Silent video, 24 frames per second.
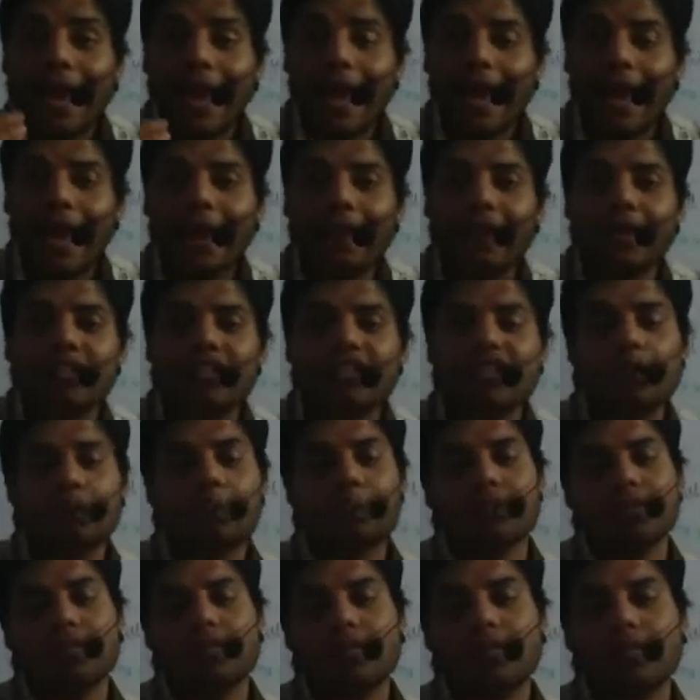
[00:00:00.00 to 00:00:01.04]
antigen
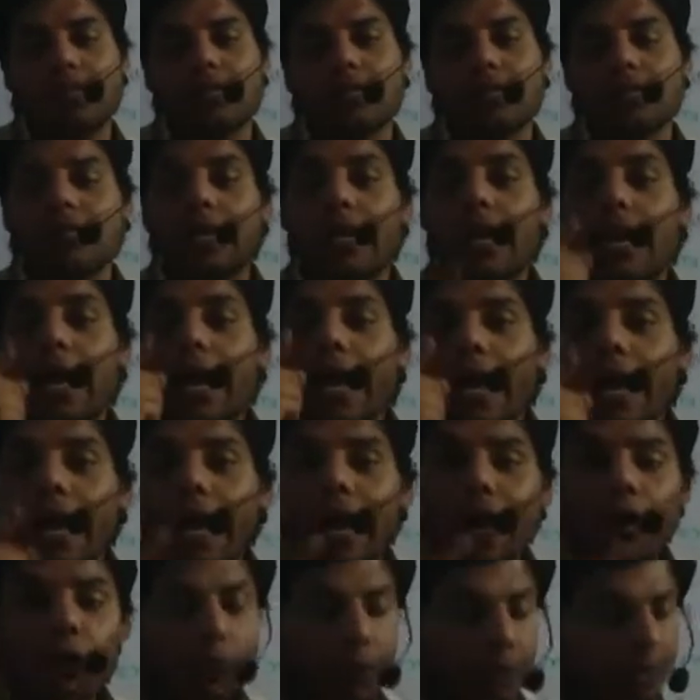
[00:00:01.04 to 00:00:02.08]
presenting cell.
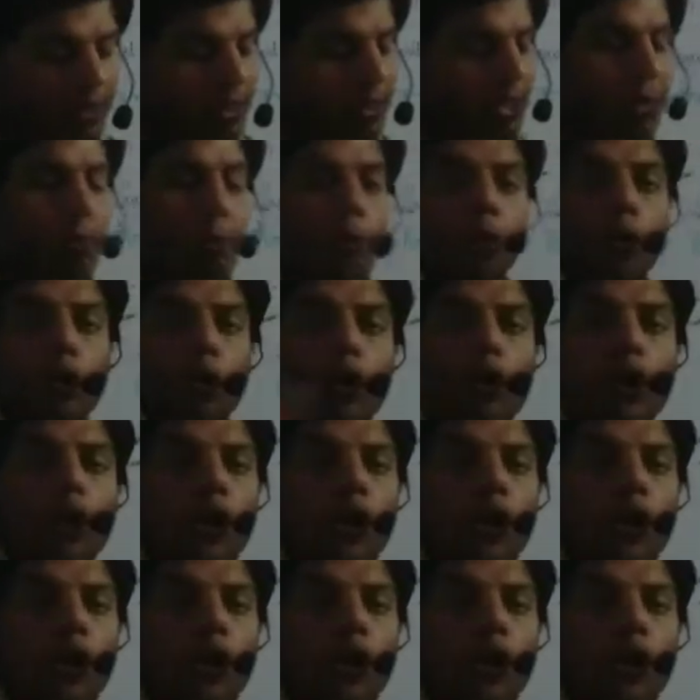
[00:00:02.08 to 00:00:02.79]
And one thing more,